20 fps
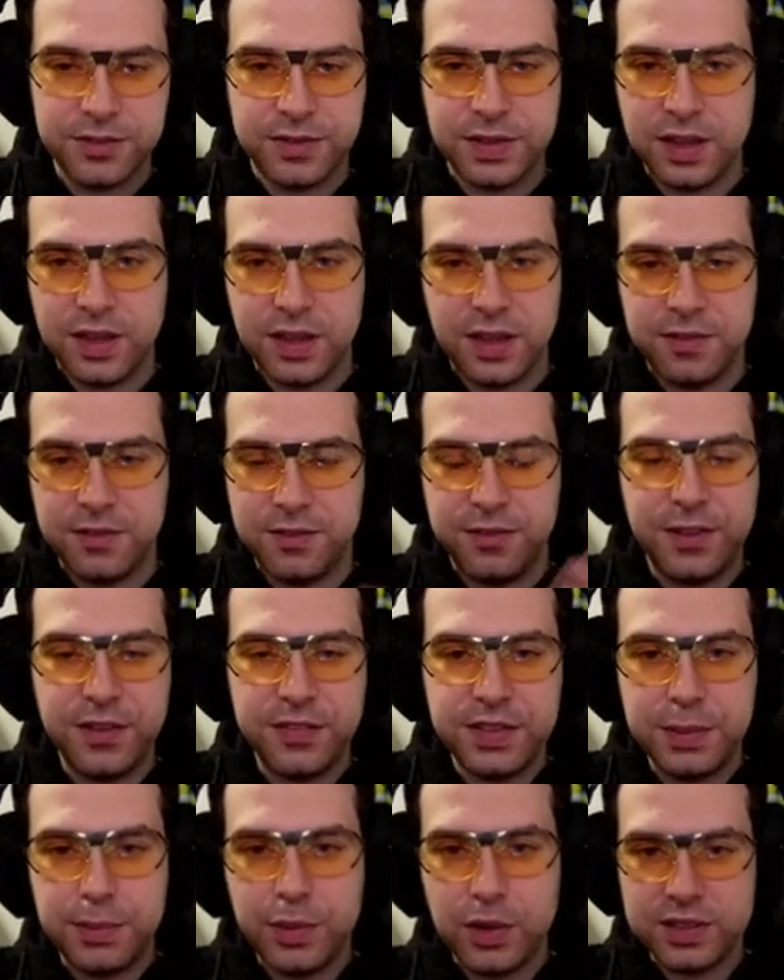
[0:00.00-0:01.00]

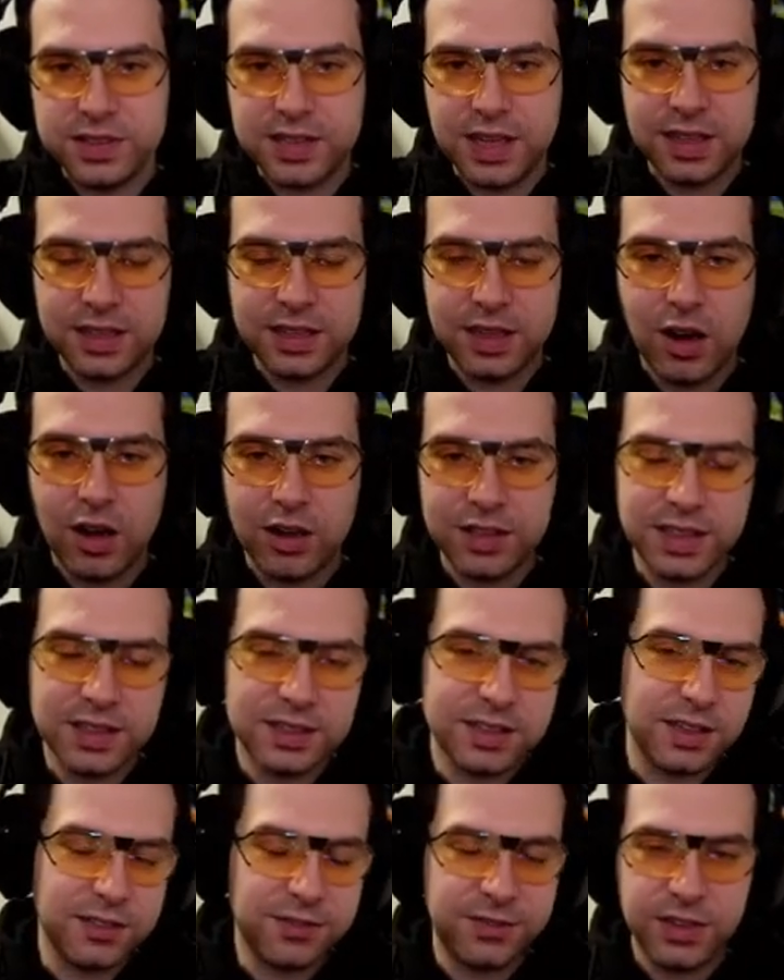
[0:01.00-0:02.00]
50% Guardians
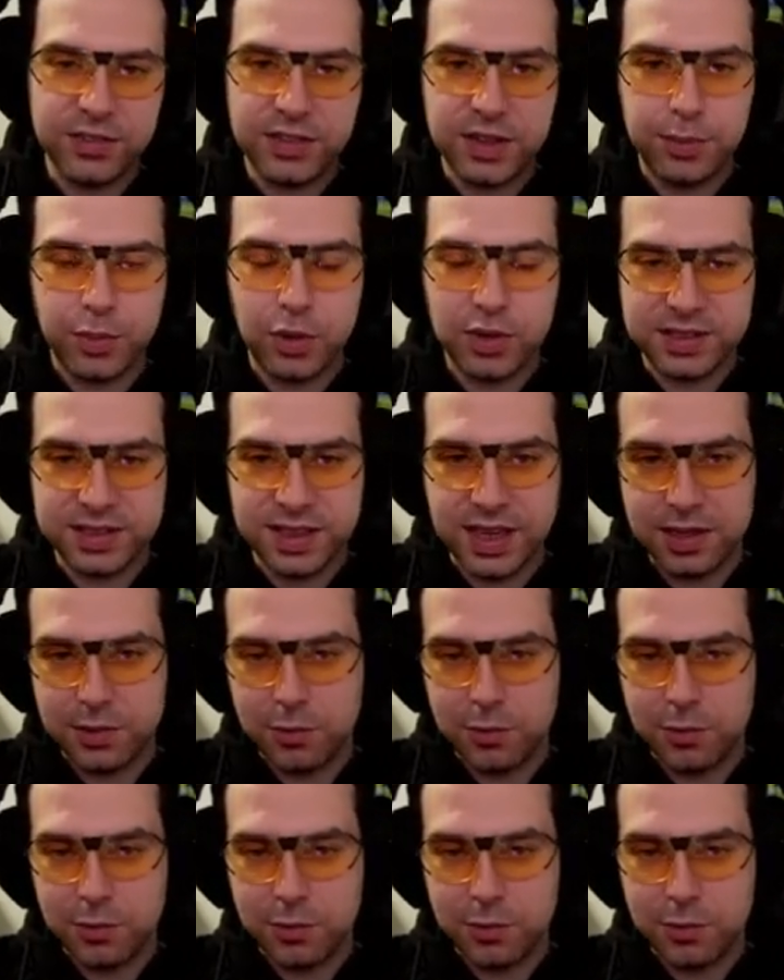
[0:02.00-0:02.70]
and 50%